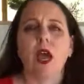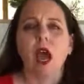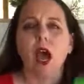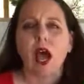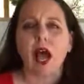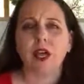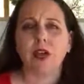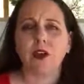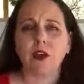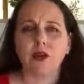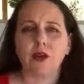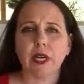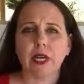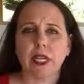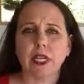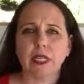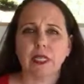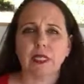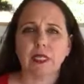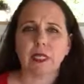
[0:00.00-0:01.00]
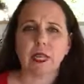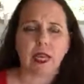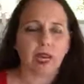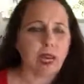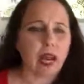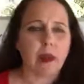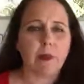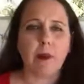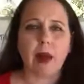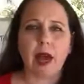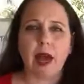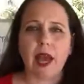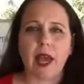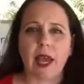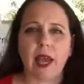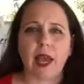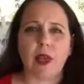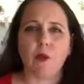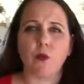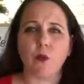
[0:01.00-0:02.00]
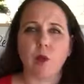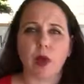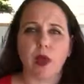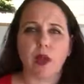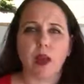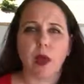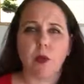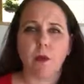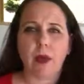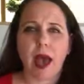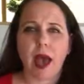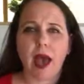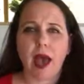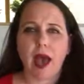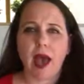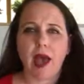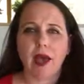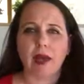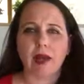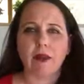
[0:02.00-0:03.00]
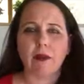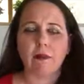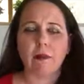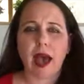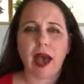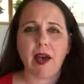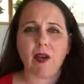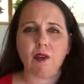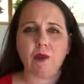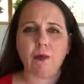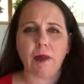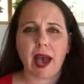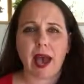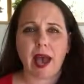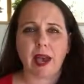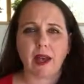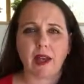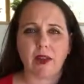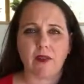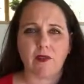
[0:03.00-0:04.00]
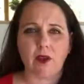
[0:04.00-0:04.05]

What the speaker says: I go to Raley's and I buy a 1 pound bag of